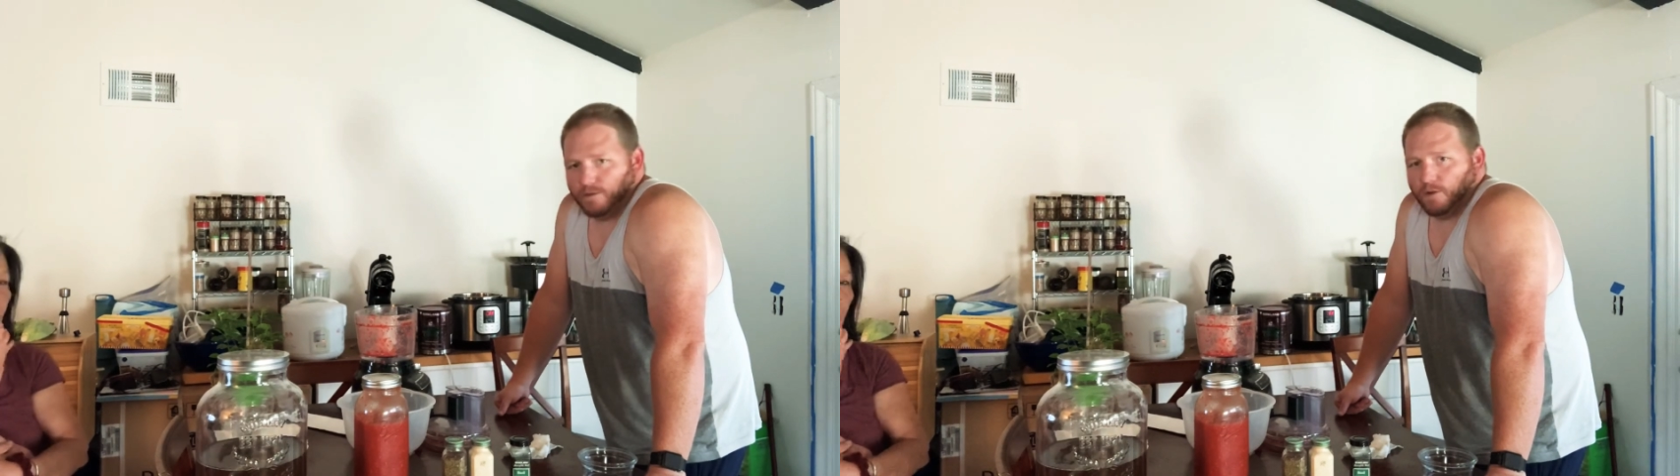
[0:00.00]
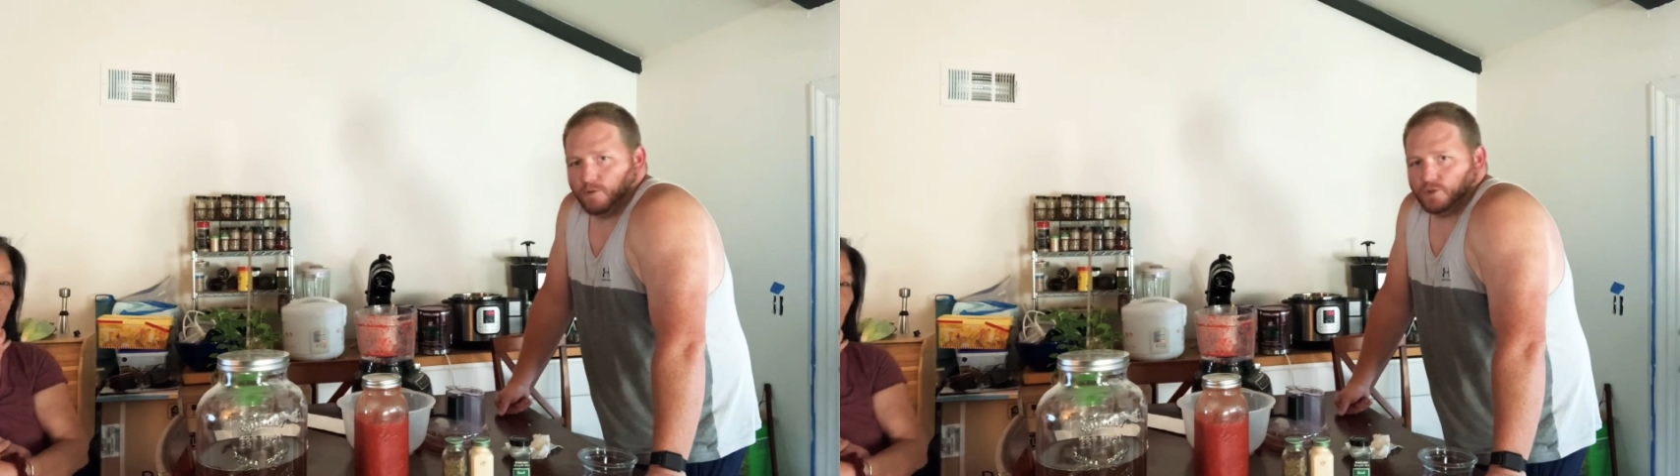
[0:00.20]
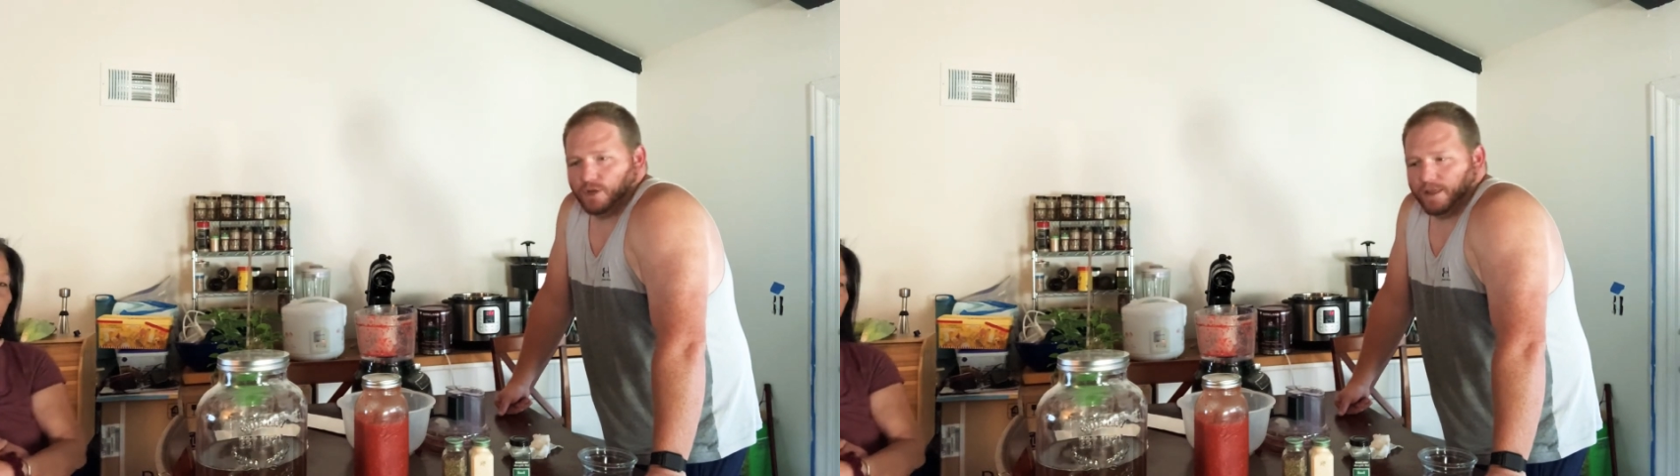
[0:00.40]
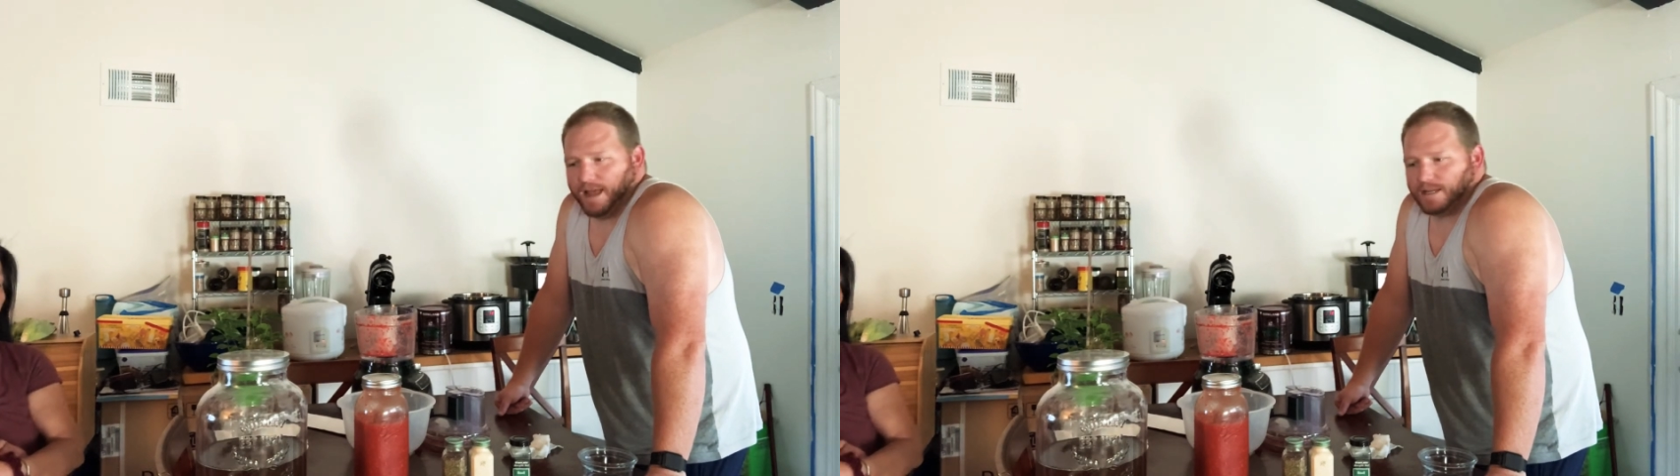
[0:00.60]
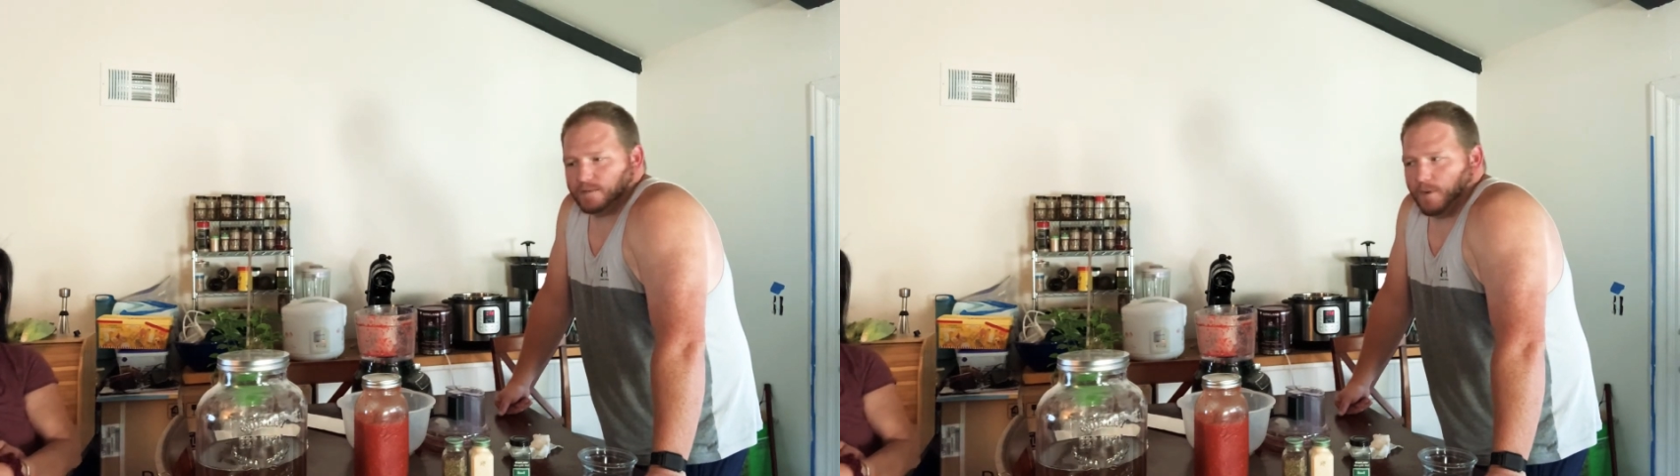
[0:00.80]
So we'll show you that